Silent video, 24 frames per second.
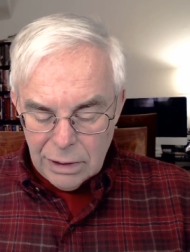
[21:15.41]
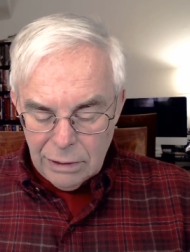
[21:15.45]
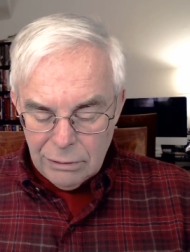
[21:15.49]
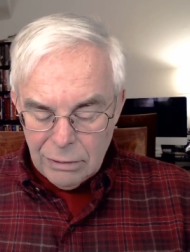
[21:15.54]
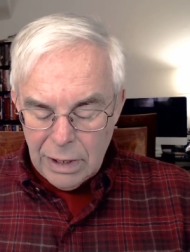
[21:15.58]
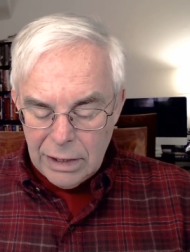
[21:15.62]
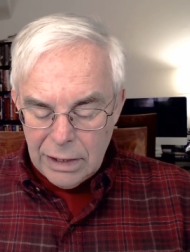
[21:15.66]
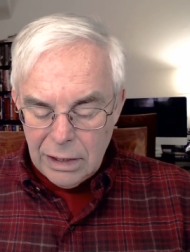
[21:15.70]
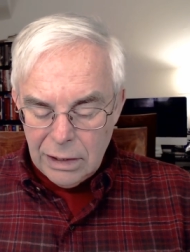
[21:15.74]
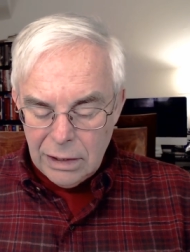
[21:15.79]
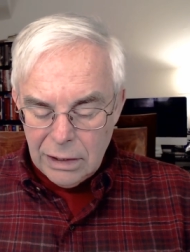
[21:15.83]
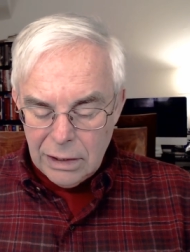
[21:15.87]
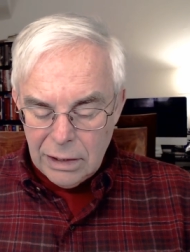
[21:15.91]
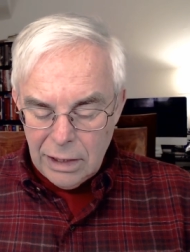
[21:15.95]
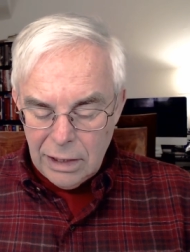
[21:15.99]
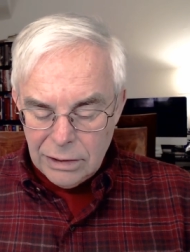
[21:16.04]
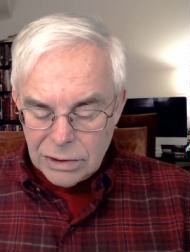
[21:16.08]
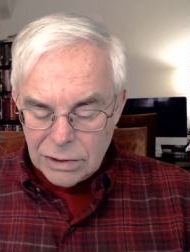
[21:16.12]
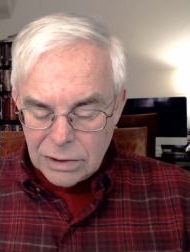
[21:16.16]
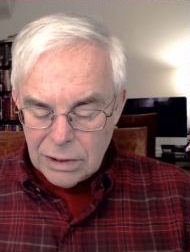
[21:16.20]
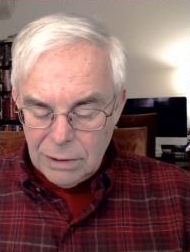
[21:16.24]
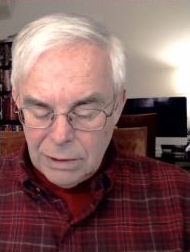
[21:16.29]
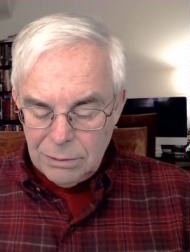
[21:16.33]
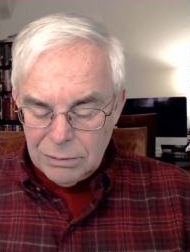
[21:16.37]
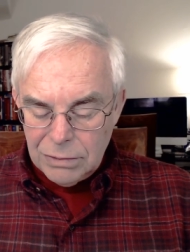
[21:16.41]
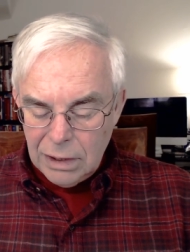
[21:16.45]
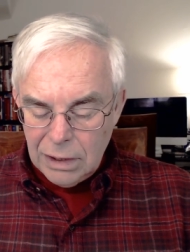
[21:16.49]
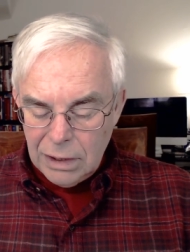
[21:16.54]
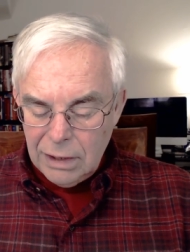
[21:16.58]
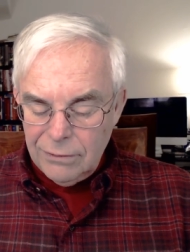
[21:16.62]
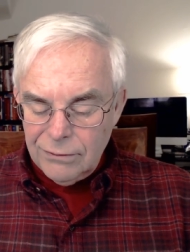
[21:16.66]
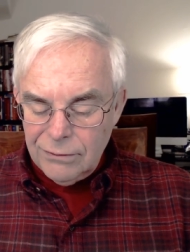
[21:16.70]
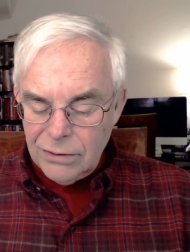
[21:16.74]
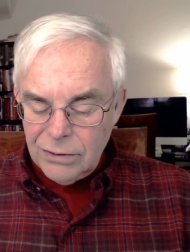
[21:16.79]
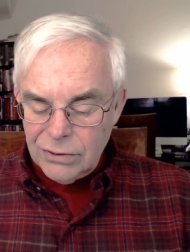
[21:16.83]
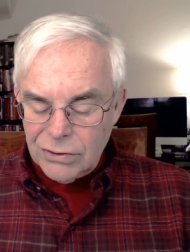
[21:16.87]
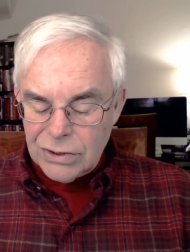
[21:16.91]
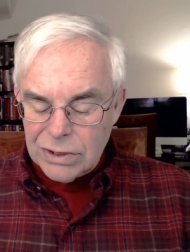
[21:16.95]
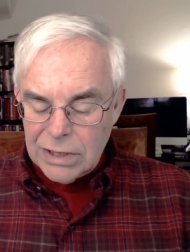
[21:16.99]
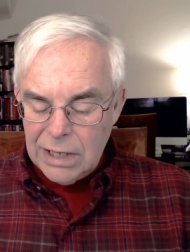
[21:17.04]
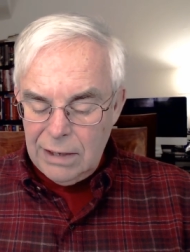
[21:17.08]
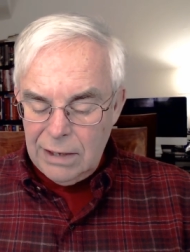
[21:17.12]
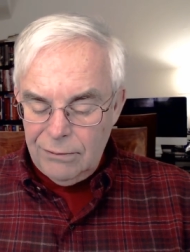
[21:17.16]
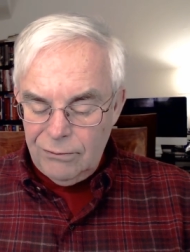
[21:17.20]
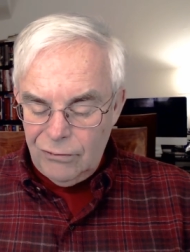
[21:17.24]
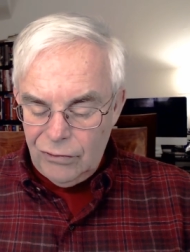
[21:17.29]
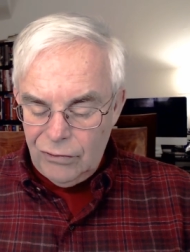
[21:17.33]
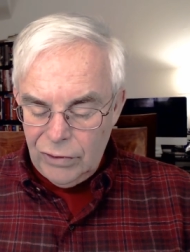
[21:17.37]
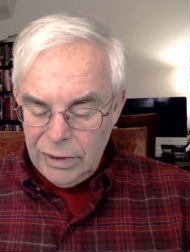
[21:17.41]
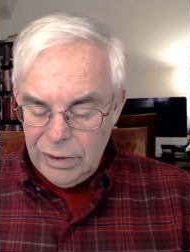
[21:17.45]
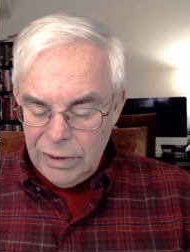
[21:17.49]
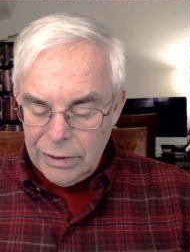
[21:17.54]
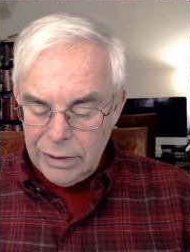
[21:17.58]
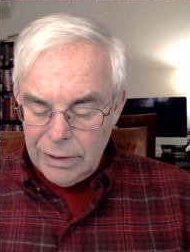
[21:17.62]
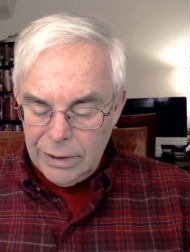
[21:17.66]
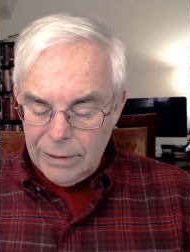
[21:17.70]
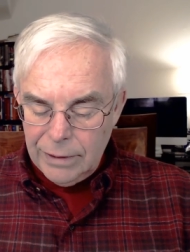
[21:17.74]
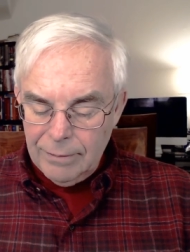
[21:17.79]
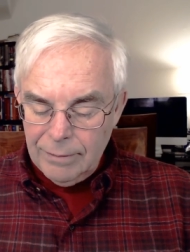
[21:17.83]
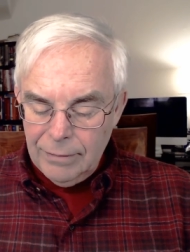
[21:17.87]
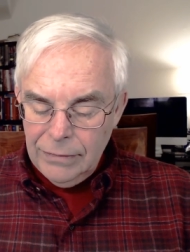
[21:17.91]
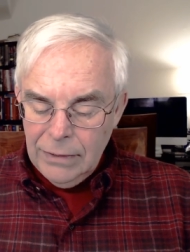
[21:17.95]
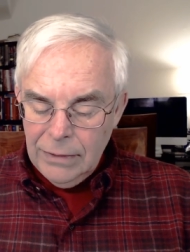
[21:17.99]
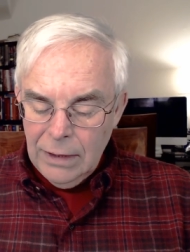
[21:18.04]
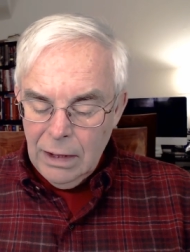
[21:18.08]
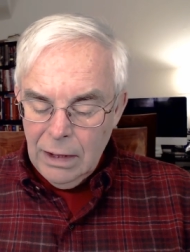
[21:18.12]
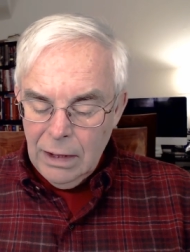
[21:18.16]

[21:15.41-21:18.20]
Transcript: I recognized something of the same feeling